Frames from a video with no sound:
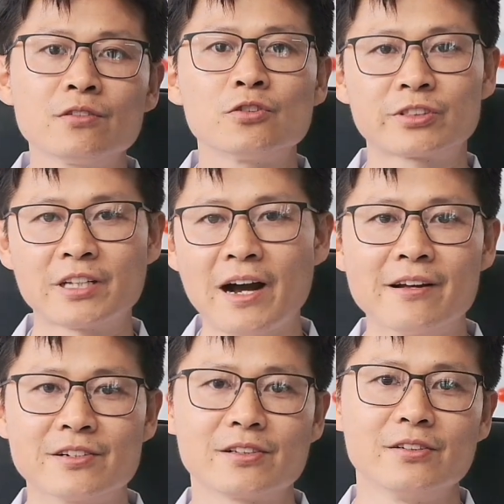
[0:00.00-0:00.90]
your
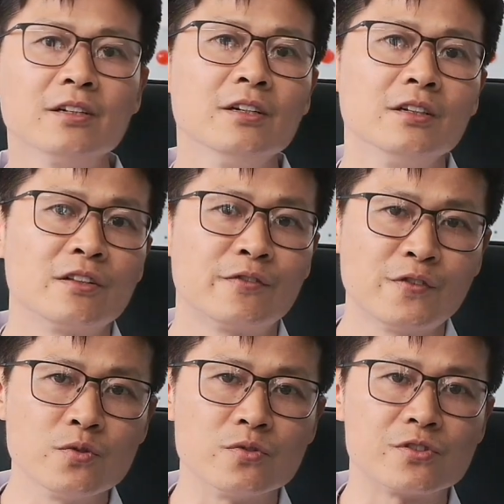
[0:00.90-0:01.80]
diet. The
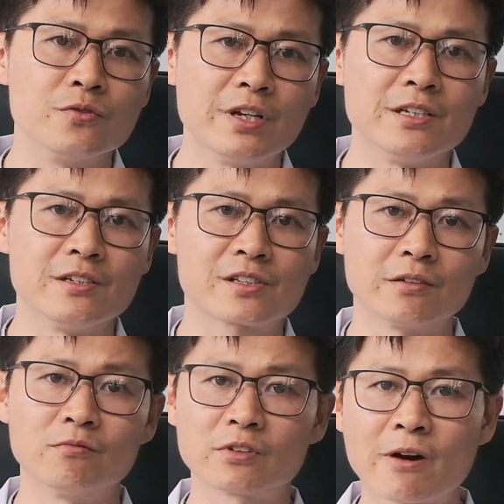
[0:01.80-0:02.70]
foods you eat
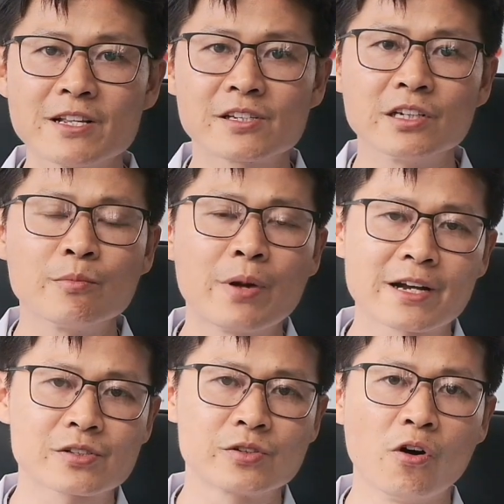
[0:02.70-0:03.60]
can greatly
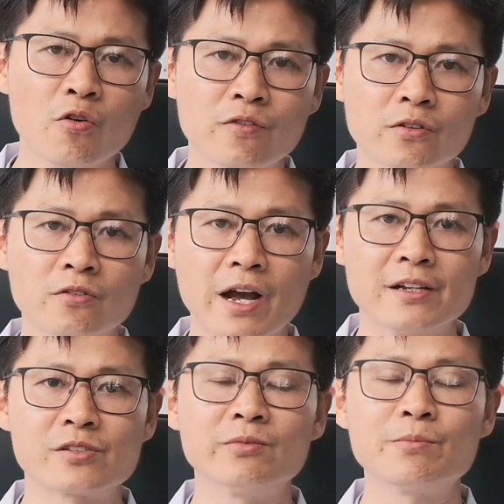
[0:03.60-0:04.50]
impact your overall
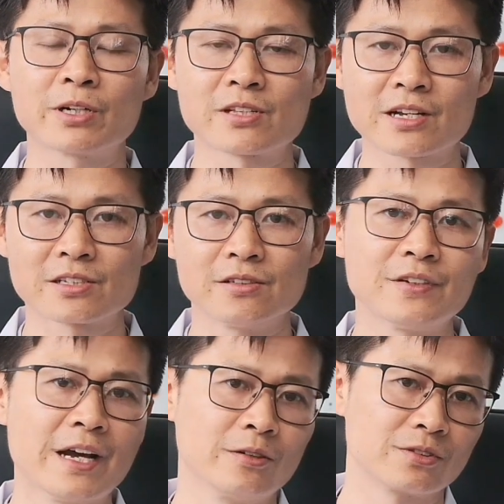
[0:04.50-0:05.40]
and reproductive
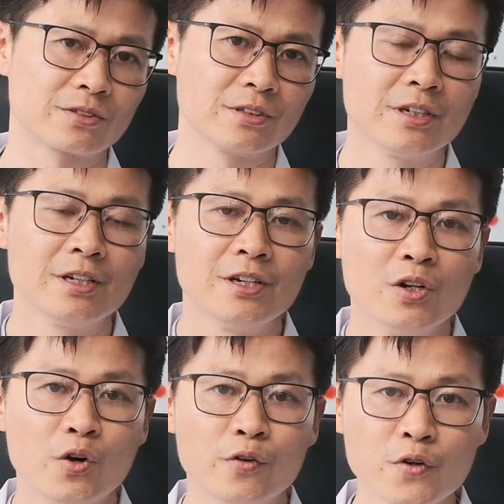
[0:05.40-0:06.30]
health.
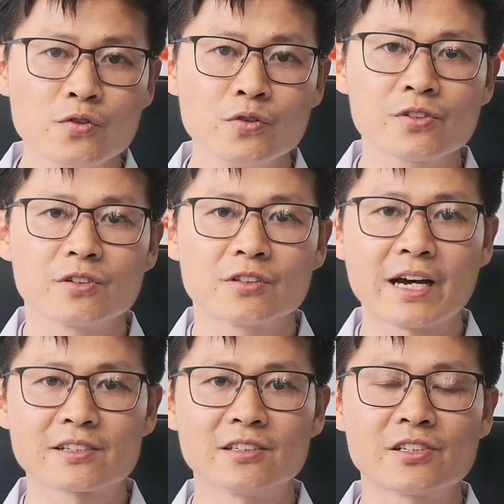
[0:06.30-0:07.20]
Foods
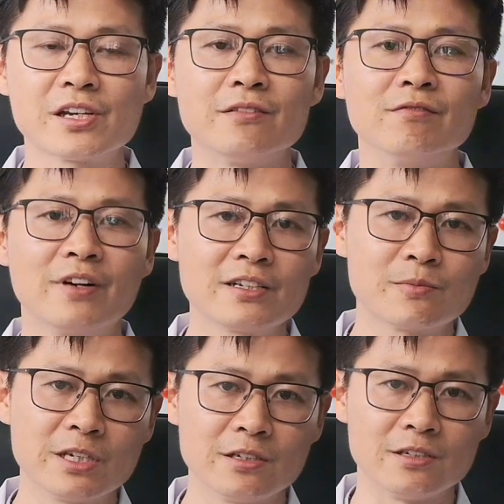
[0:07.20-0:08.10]
that contain
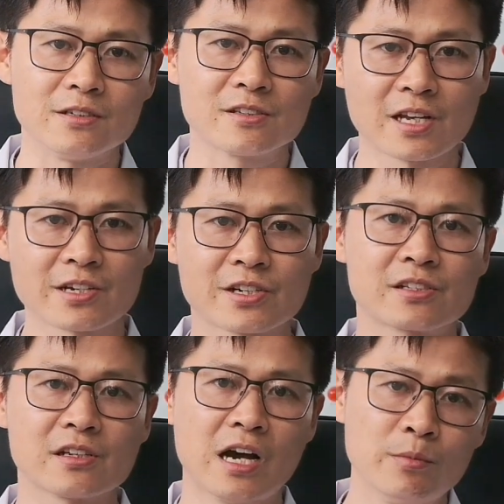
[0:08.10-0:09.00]
vitamin E, such
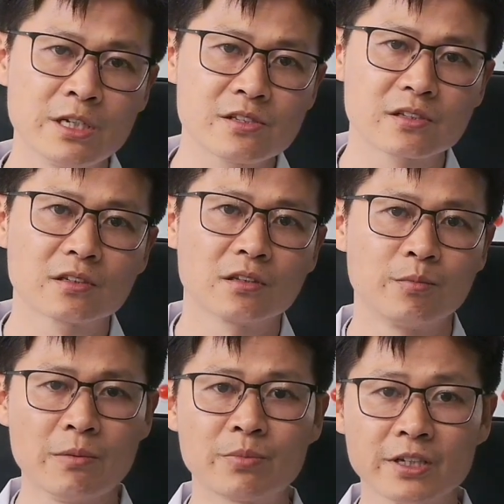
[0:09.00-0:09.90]
as almonds,
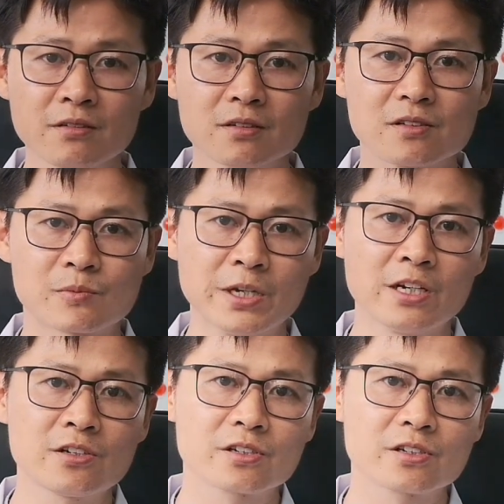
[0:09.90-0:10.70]
pumpkin, spinach,